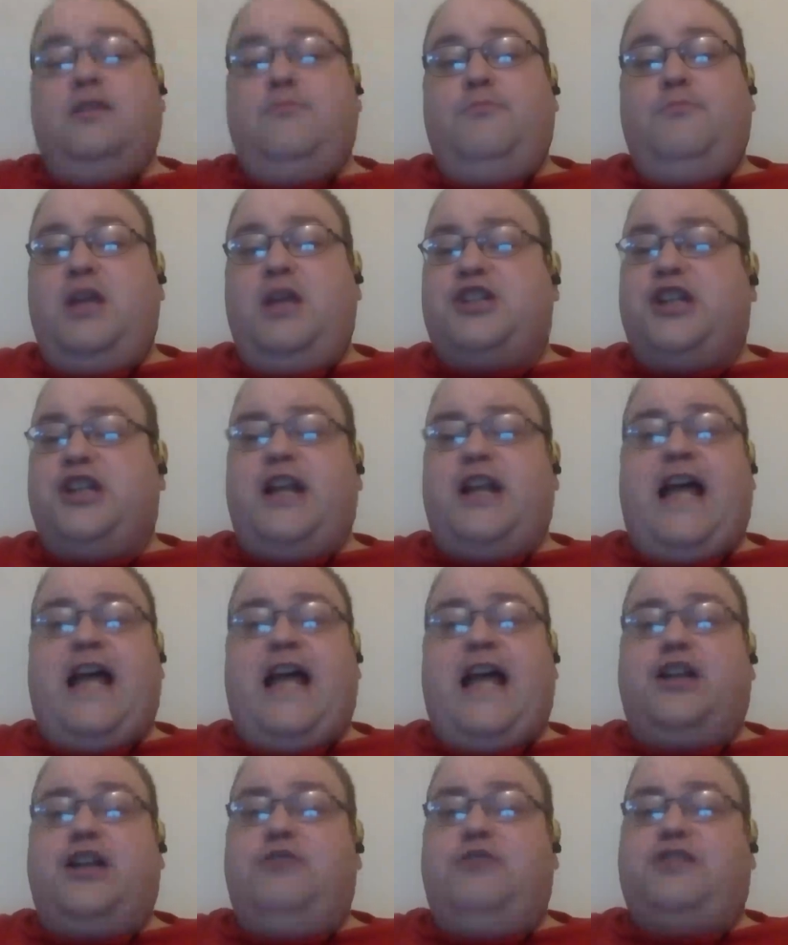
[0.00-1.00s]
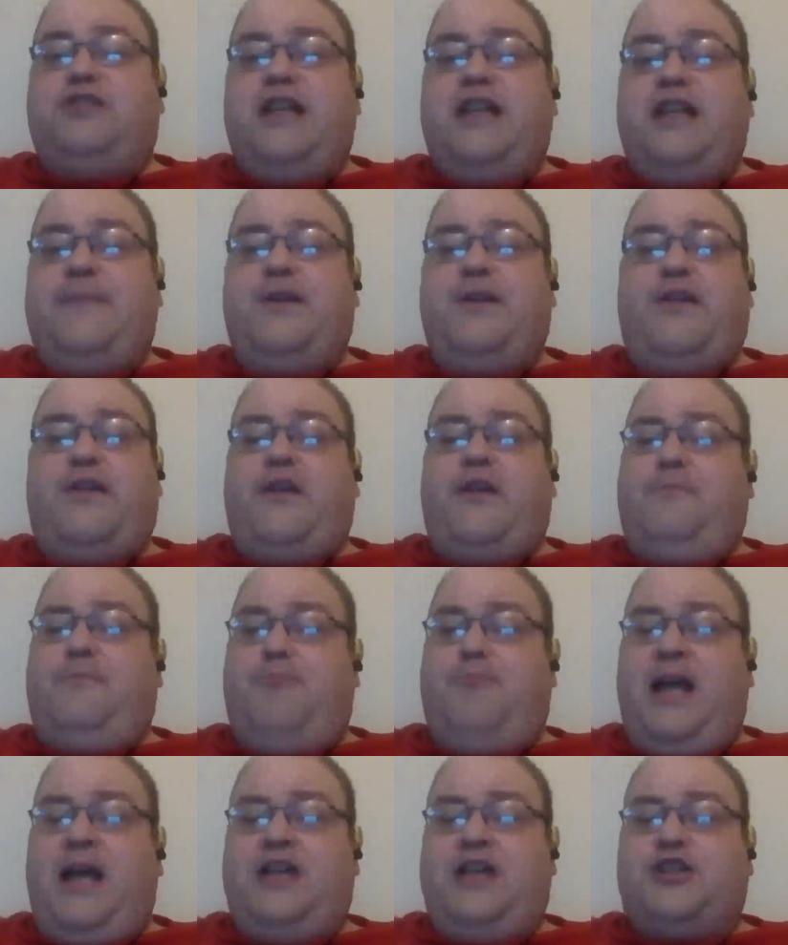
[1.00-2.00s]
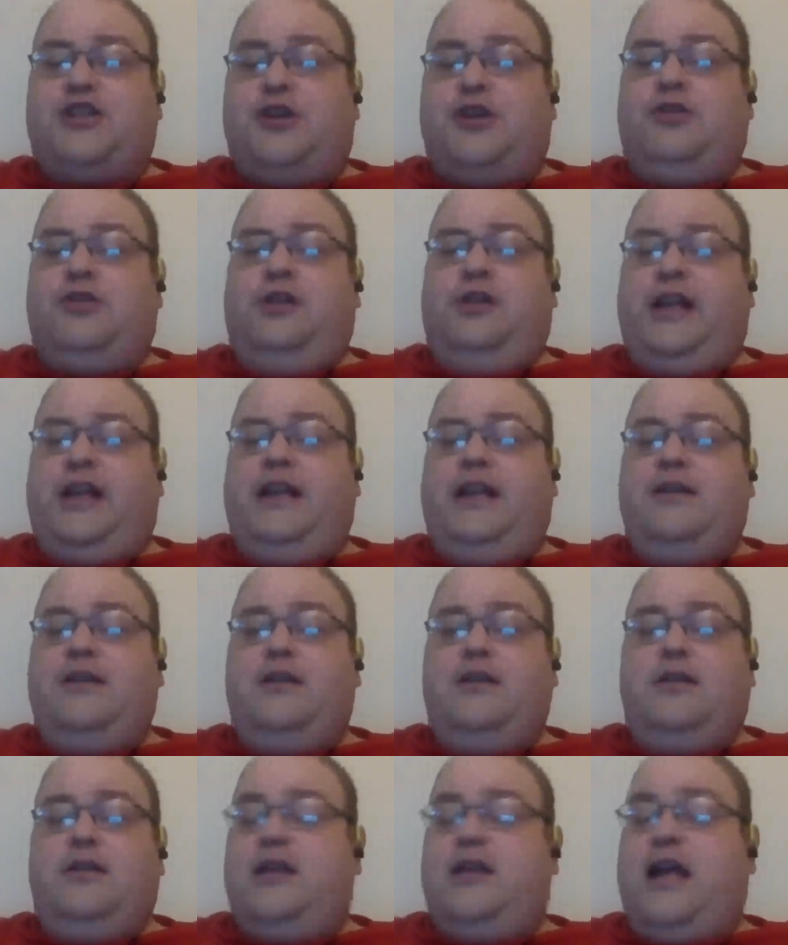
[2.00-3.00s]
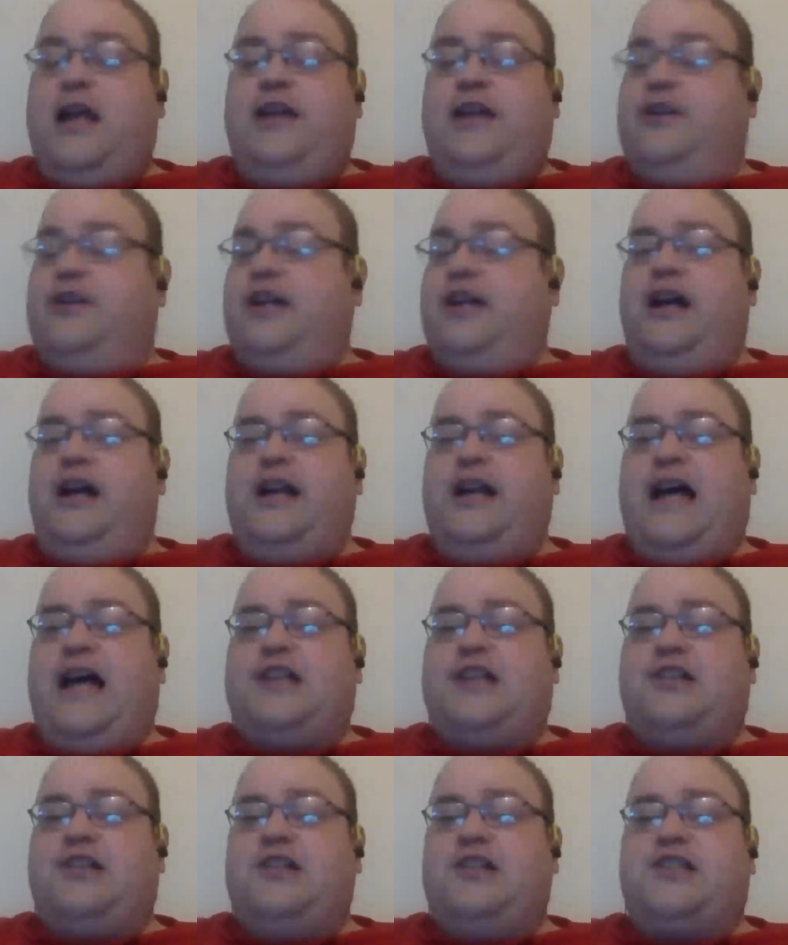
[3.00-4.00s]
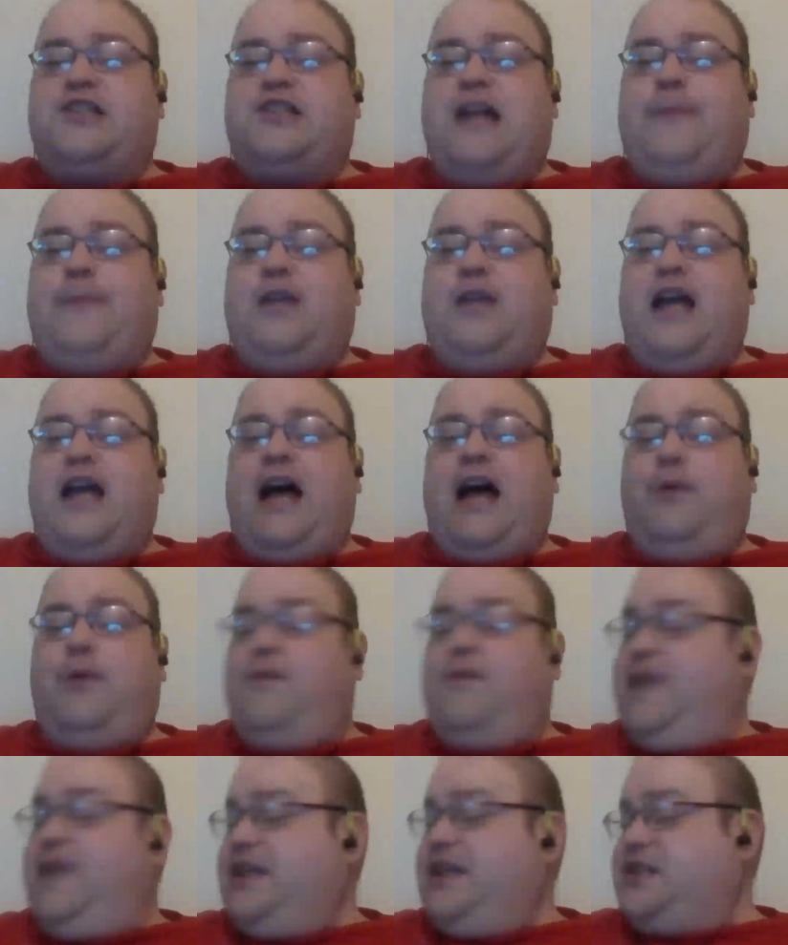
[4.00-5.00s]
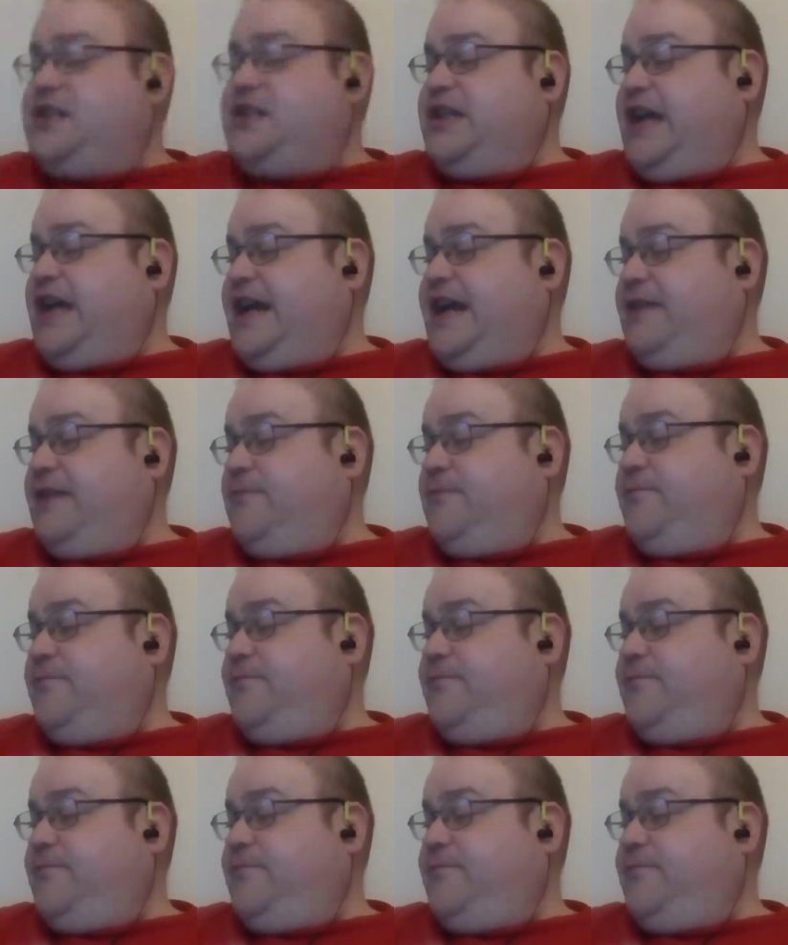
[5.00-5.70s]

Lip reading: Michigan had to go deep into their bench early, and their young guys couldn't stop the Iowa vets tonight.